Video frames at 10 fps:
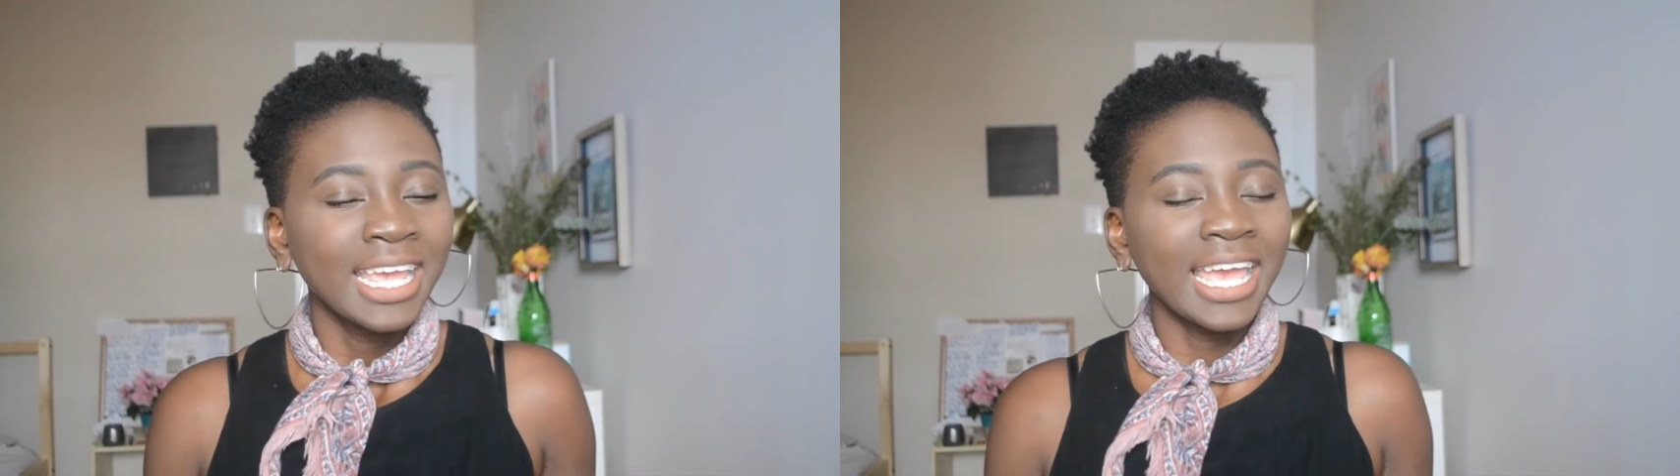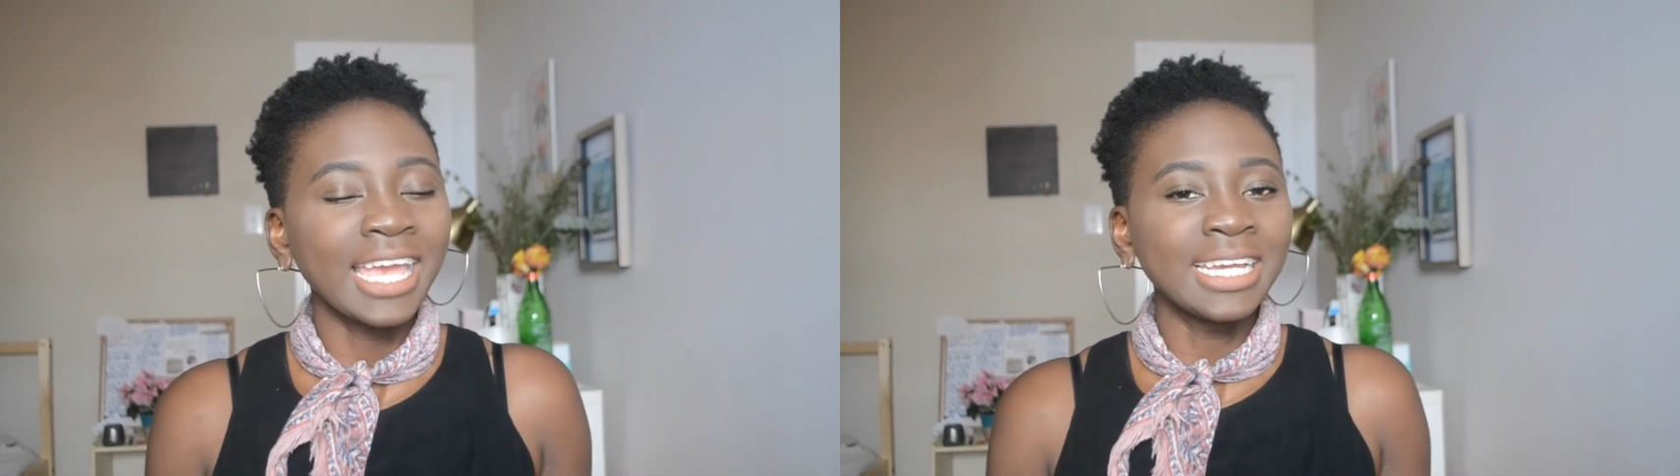
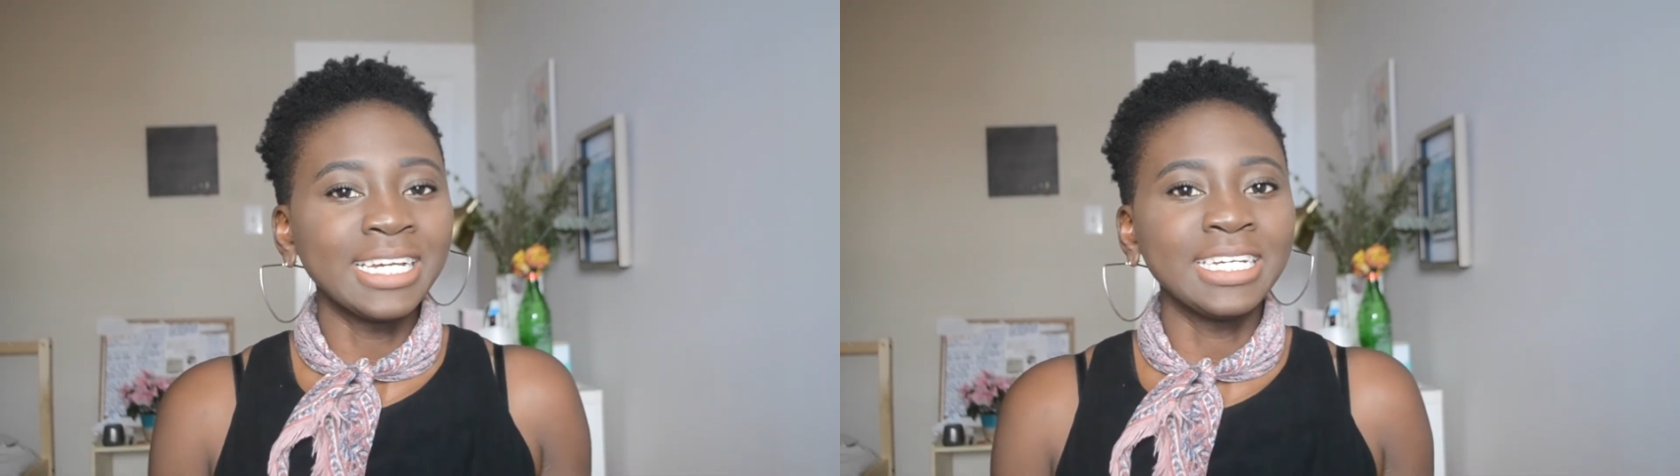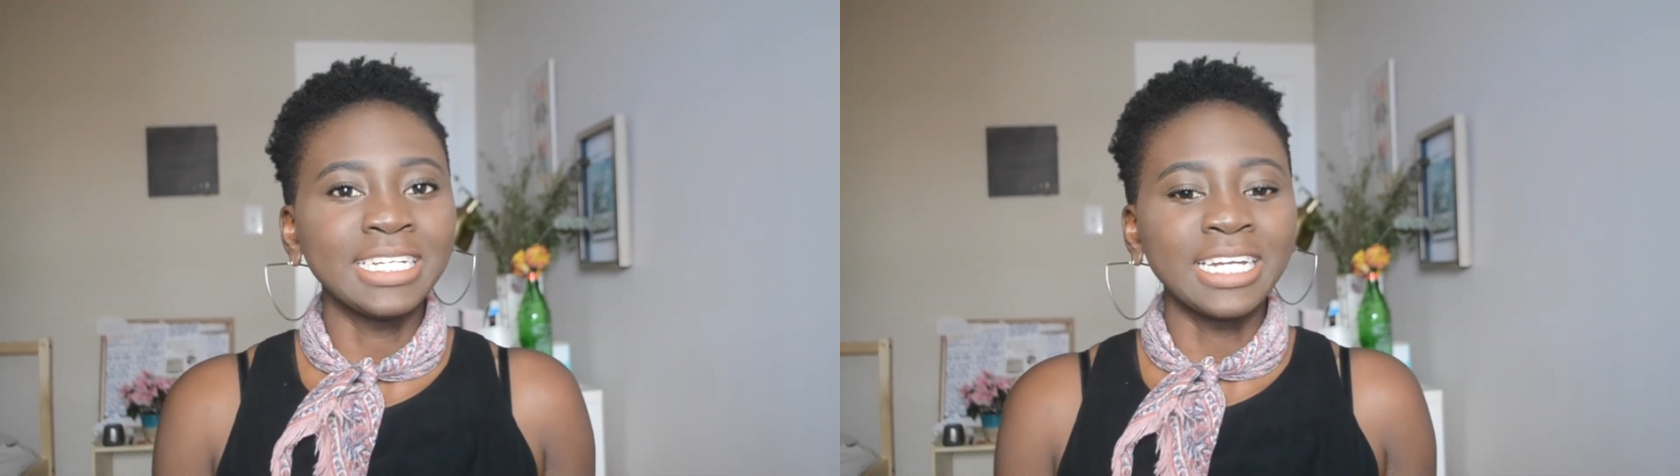
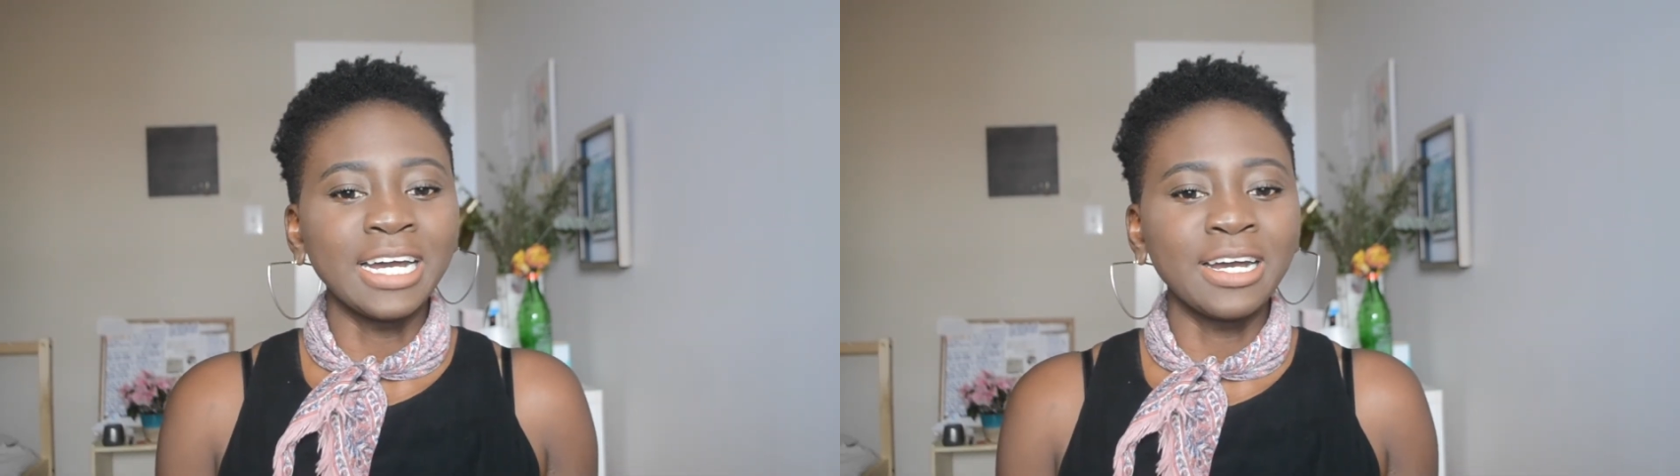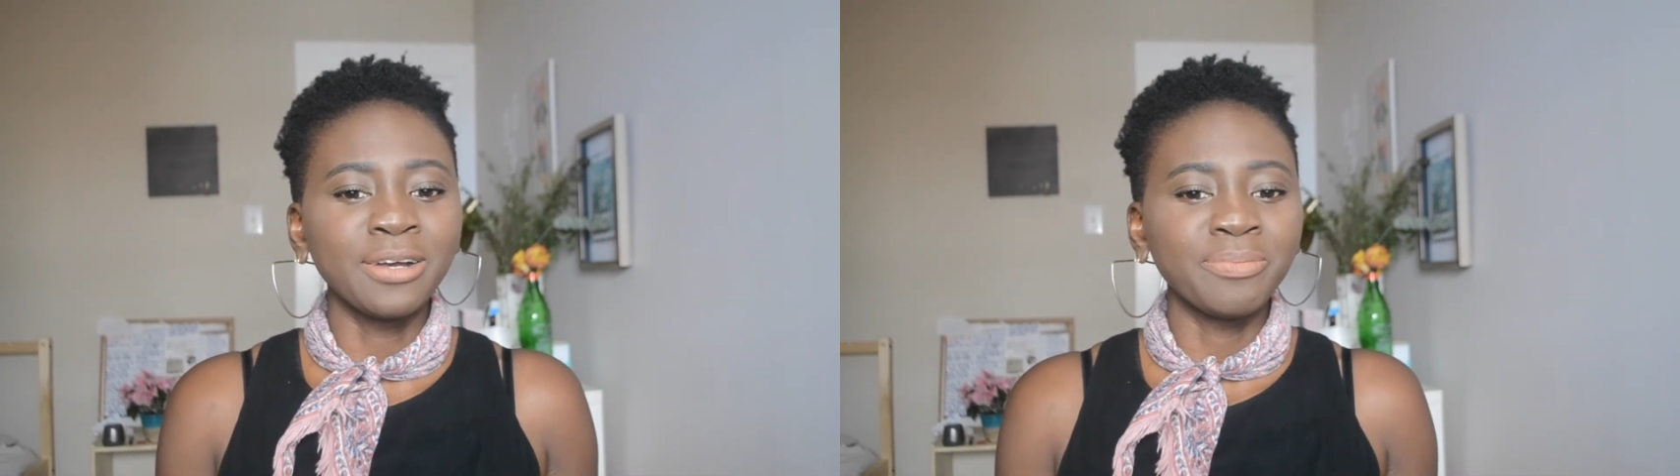And
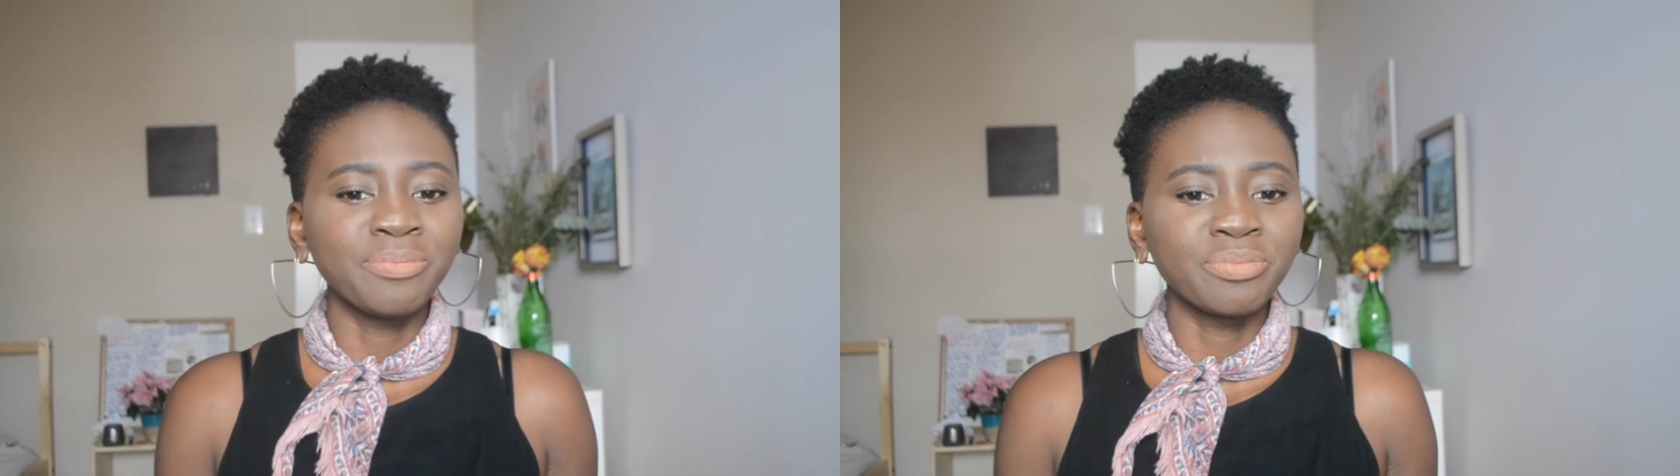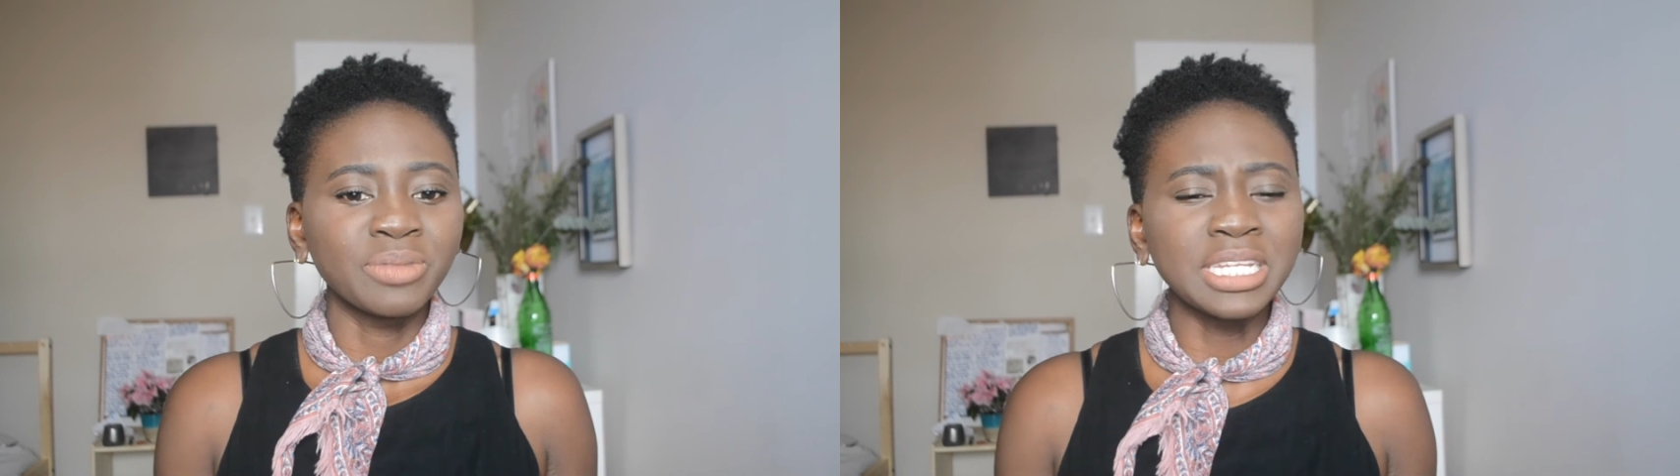
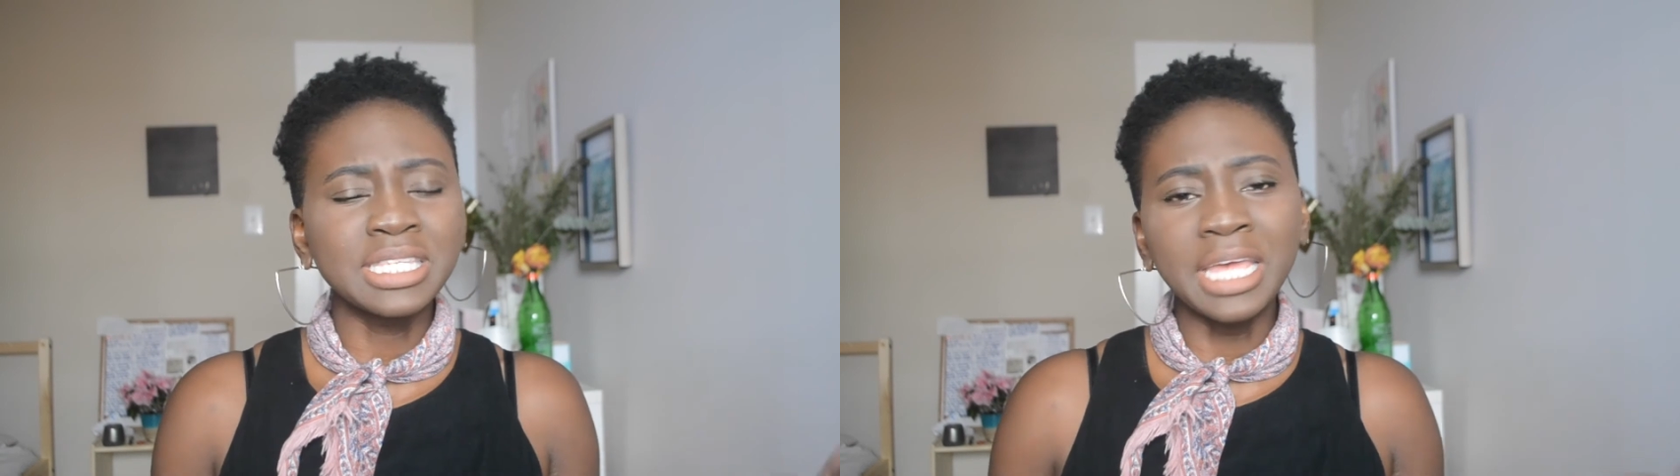it's